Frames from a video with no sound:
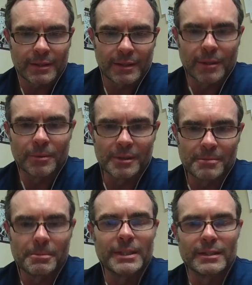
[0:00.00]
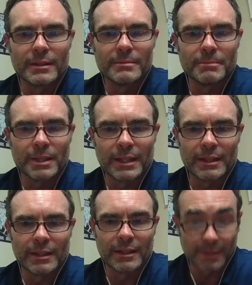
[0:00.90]
it was picked up by
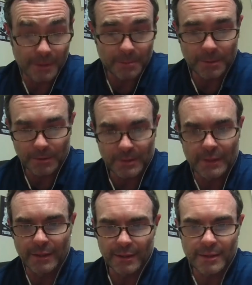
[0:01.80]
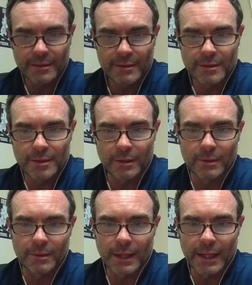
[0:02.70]
another postdoc
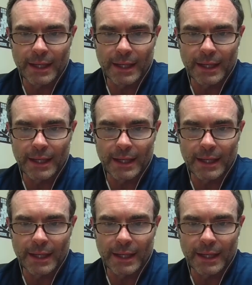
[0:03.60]
who